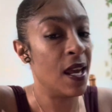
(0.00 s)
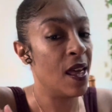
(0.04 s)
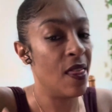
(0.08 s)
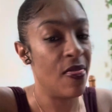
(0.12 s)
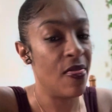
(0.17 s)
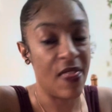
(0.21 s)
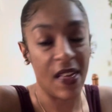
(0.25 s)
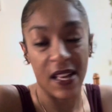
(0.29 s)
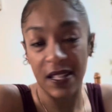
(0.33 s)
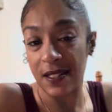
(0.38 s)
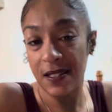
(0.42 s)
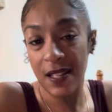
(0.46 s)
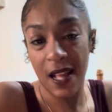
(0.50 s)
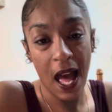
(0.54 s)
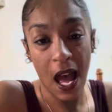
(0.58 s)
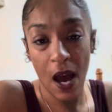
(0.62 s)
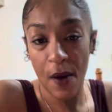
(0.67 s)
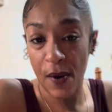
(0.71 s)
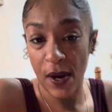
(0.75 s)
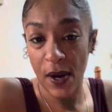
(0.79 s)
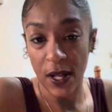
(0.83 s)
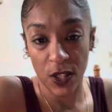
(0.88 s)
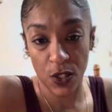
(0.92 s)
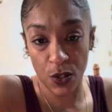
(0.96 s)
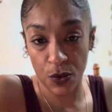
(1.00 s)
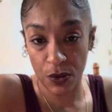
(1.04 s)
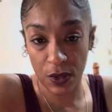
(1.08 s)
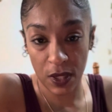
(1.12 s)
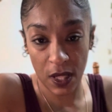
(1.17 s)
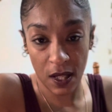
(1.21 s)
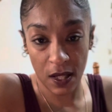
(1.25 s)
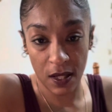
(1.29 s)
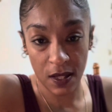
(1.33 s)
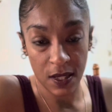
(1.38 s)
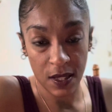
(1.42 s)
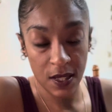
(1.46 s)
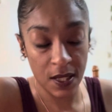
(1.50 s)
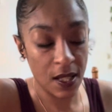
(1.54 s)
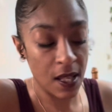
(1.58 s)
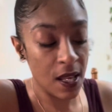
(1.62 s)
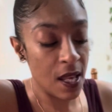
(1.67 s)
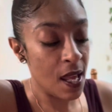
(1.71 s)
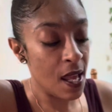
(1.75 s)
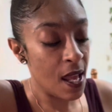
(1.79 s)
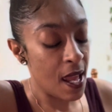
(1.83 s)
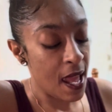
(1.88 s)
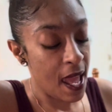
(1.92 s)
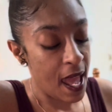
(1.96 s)
That's not how I do things.
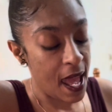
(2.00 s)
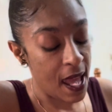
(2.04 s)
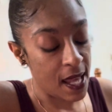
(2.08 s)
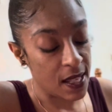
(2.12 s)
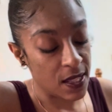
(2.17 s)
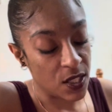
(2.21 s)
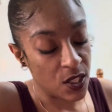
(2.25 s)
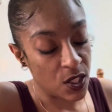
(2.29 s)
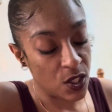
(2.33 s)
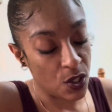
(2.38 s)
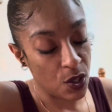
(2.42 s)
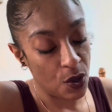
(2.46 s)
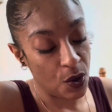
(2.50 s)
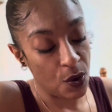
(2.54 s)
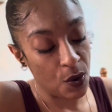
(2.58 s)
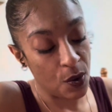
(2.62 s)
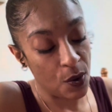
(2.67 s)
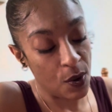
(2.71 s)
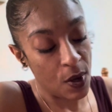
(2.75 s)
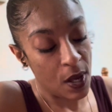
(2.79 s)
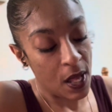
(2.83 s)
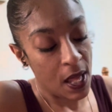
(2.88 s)
And so,